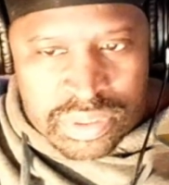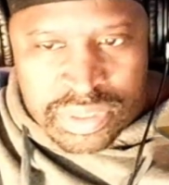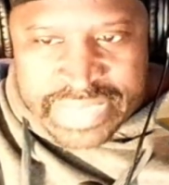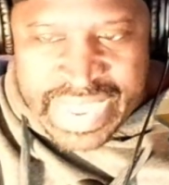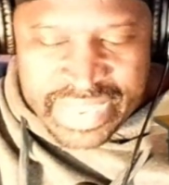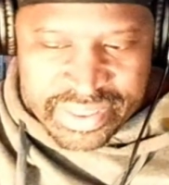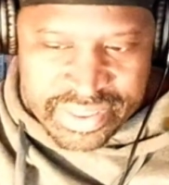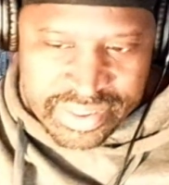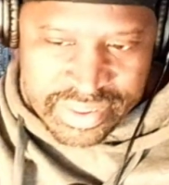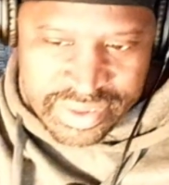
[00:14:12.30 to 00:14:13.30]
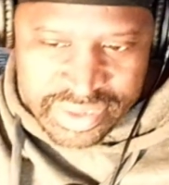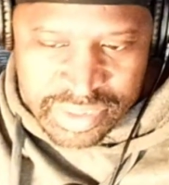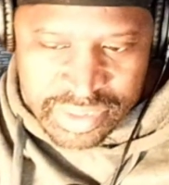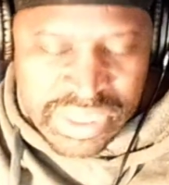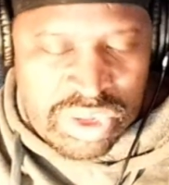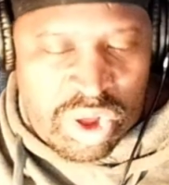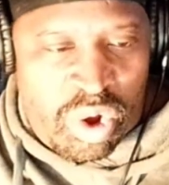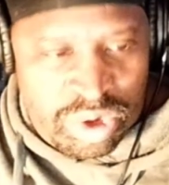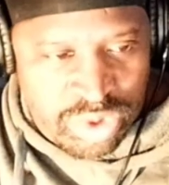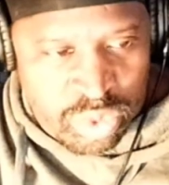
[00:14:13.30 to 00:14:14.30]
that could be
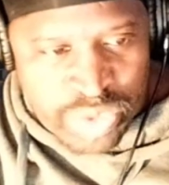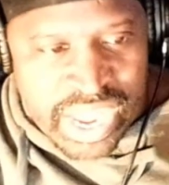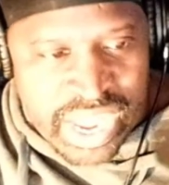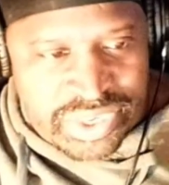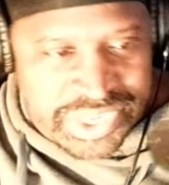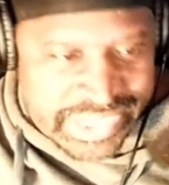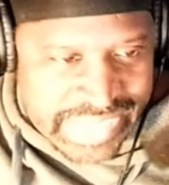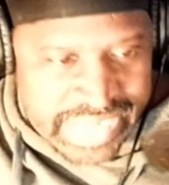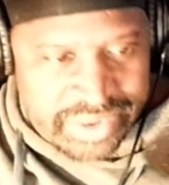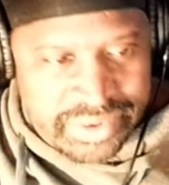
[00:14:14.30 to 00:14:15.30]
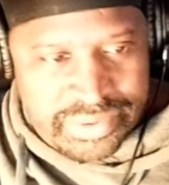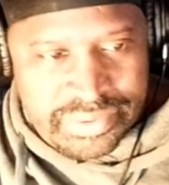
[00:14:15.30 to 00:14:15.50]
called the round of the night.